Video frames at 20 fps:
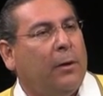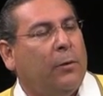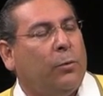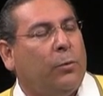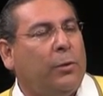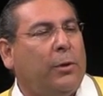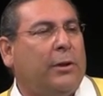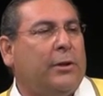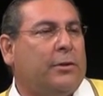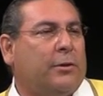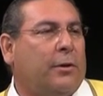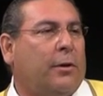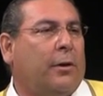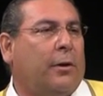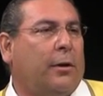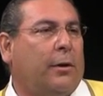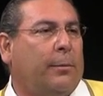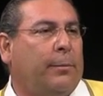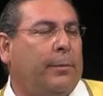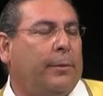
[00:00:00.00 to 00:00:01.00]
really
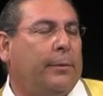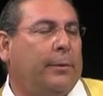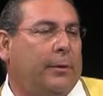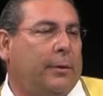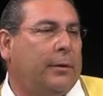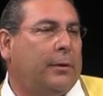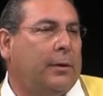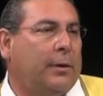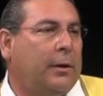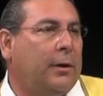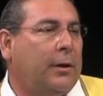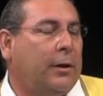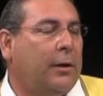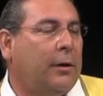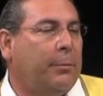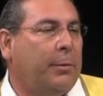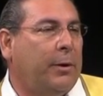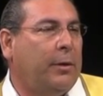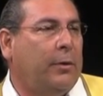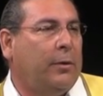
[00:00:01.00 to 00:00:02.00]
started going
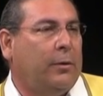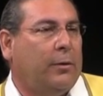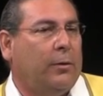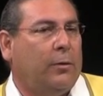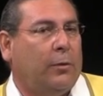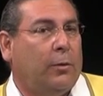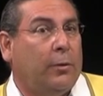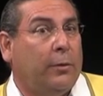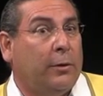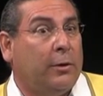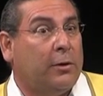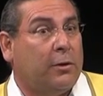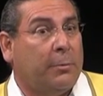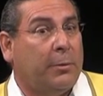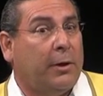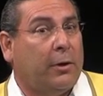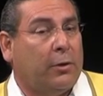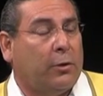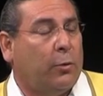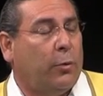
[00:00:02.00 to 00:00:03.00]
to be, oh, this will
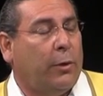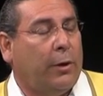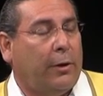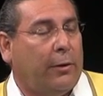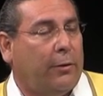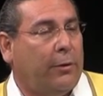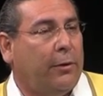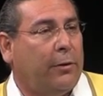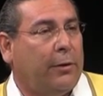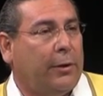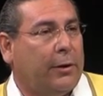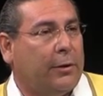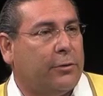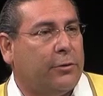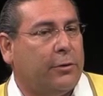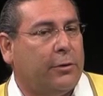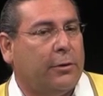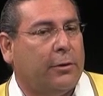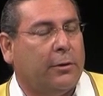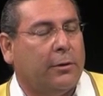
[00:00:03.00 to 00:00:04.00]
be our twentieth year
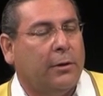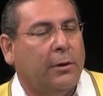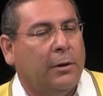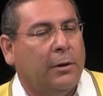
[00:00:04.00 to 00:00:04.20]
next year.